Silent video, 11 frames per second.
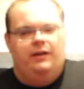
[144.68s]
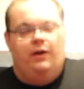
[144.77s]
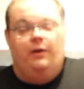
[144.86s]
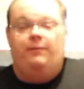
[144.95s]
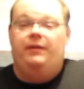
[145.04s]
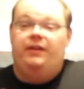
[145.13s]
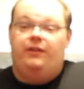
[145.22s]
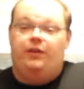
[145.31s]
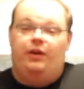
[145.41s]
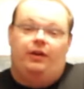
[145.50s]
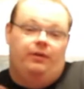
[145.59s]
Hopefully it's
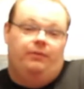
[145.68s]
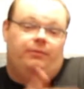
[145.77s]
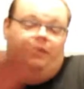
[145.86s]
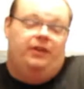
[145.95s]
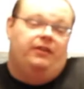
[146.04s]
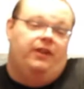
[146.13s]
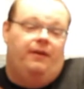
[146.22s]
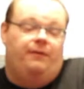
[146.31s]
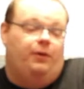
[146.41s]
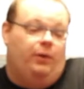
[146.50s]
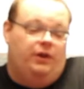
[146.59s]
good.
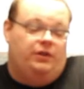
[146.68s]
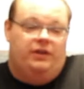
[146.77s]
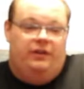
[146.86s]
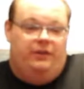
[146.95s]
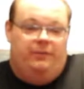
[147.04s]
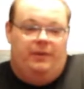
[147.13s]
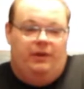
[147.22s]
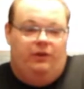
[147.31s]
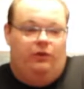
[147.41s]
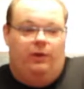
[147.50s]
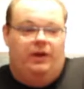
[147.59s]
If you're watching this
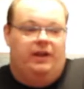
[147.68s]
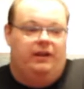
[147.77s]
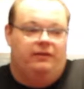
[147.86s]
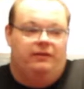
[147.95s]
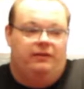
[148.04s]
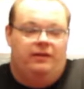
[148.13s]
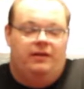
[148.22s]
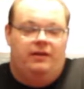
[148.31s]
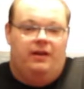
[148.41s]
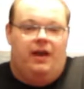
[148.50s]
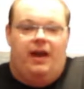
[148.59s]
in
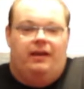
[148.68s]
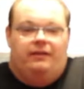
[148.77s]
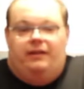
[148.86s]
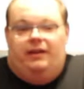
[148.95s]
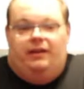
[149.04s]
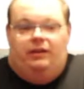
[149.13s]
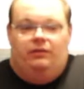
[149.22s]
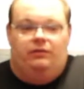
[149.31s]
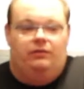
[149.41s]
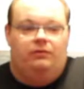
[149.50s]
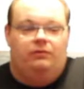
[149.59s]
2018,
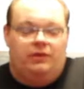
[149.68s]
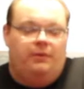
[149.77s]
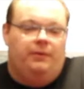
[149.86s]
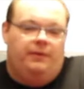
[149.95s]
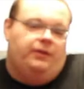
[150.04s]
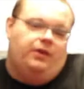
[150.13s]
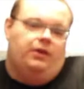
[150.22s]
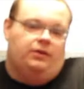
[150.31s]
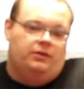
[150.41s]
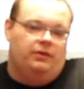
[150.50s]
tell me if it's good,